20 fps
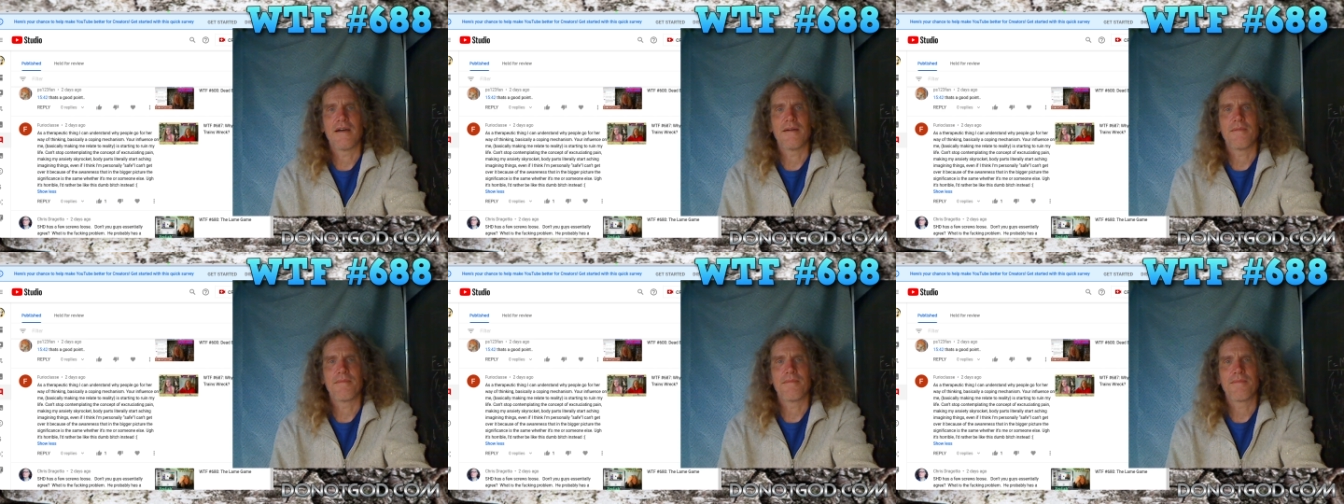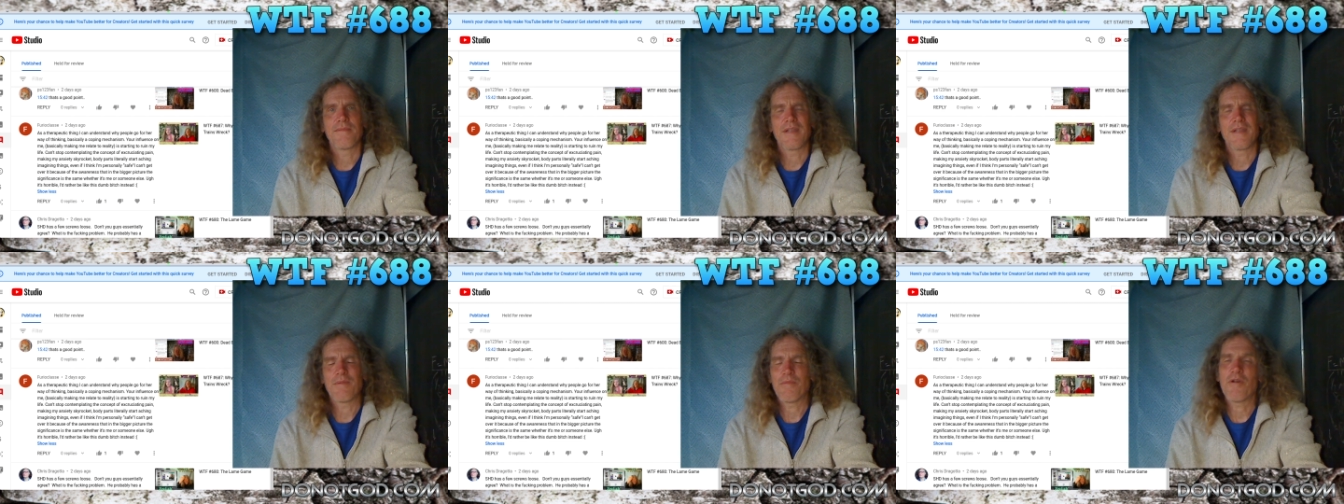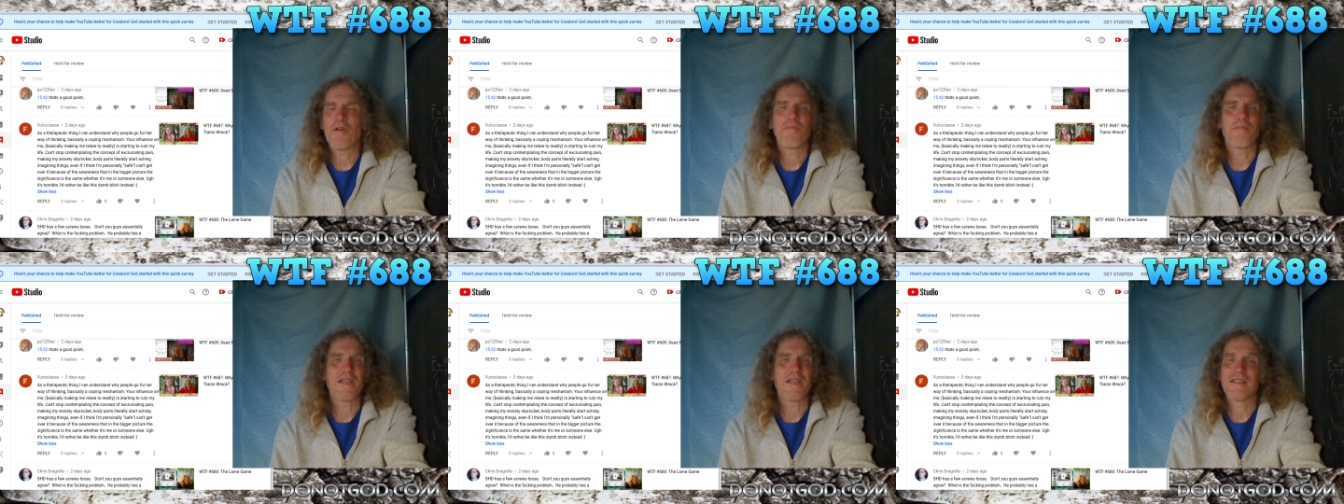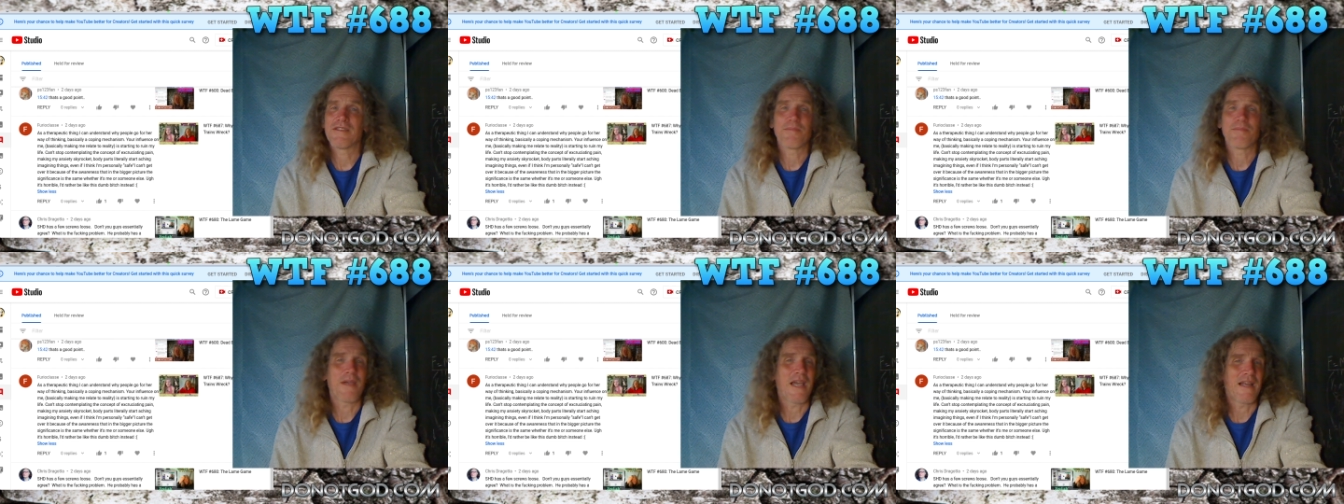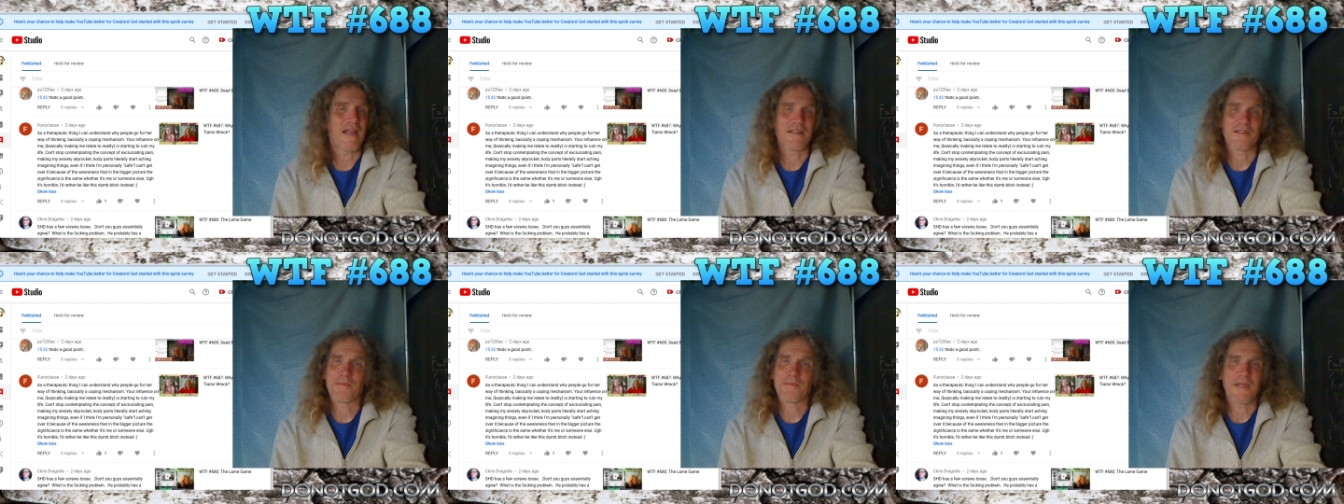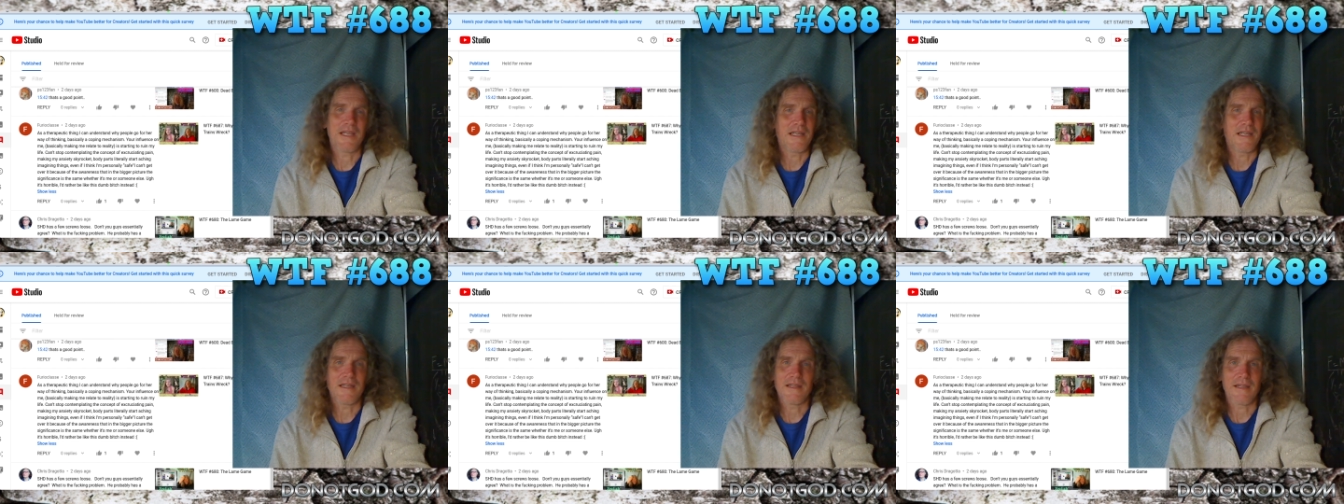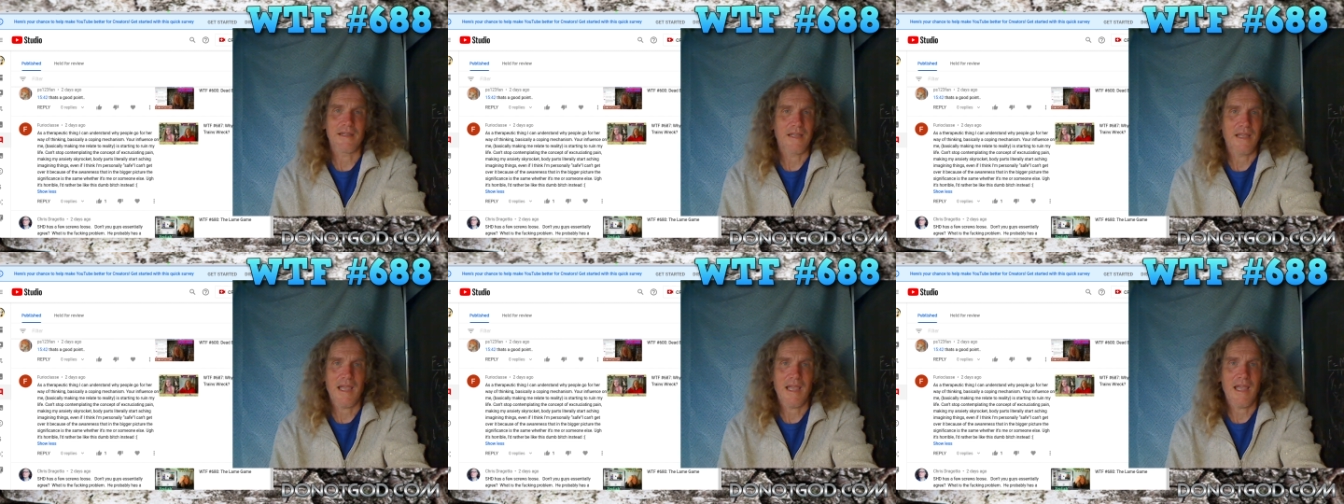um, that won't be as bad as being
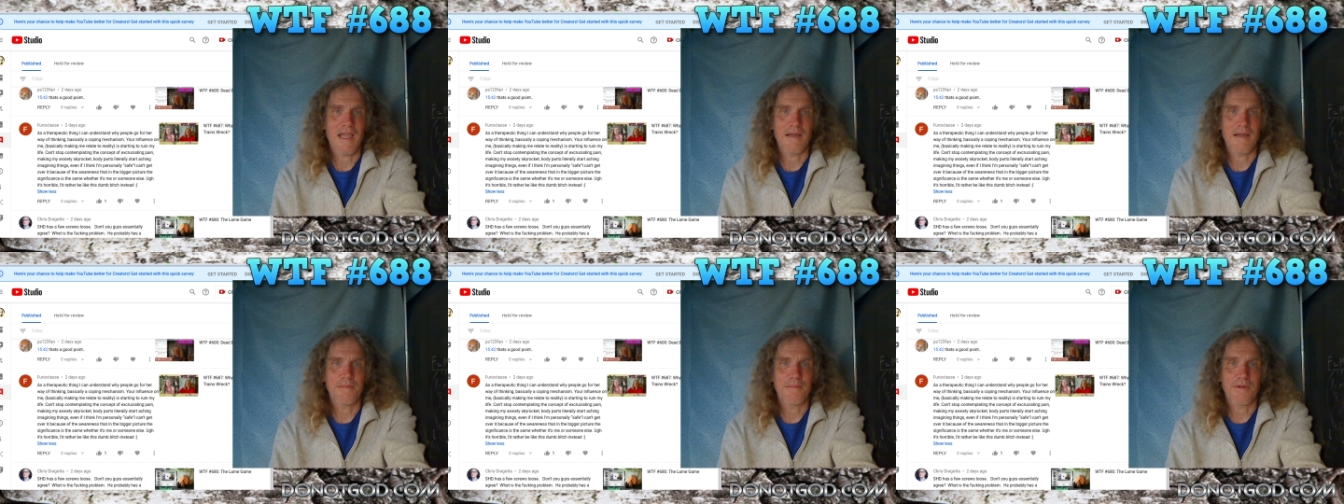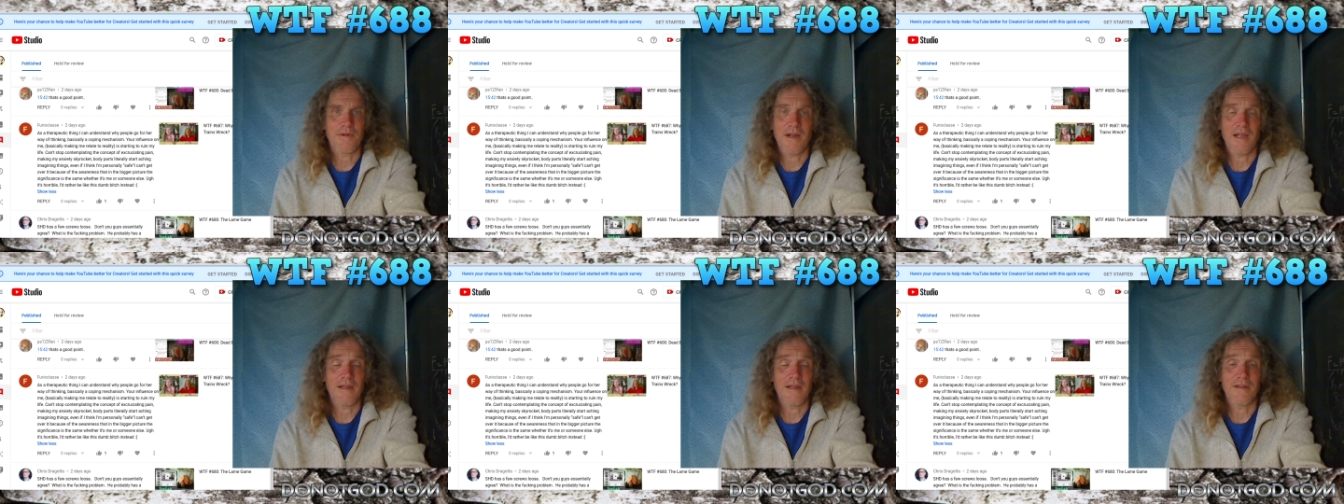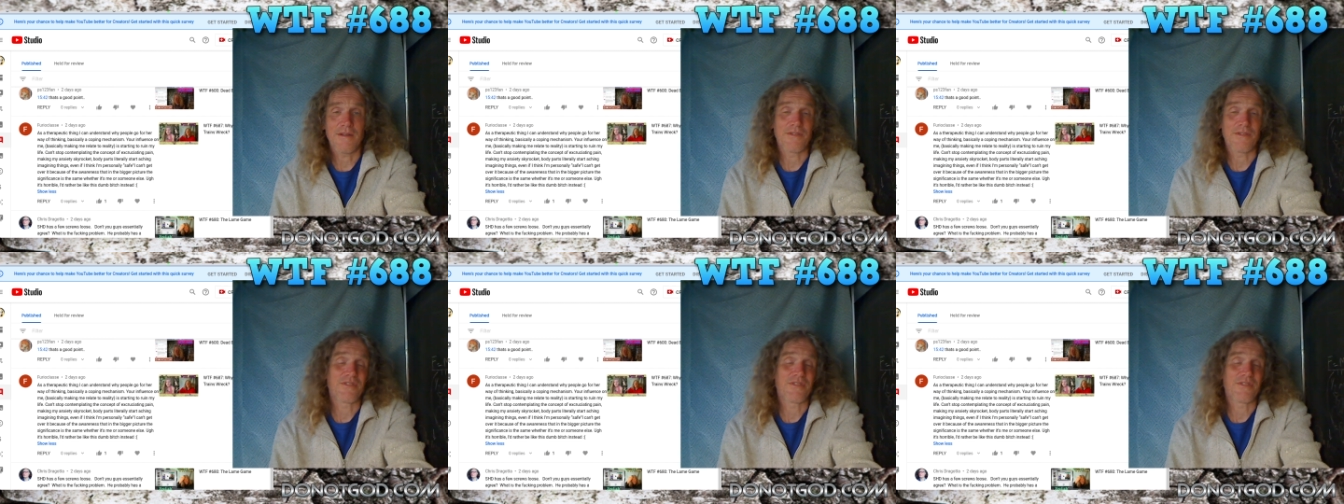in the camp, right?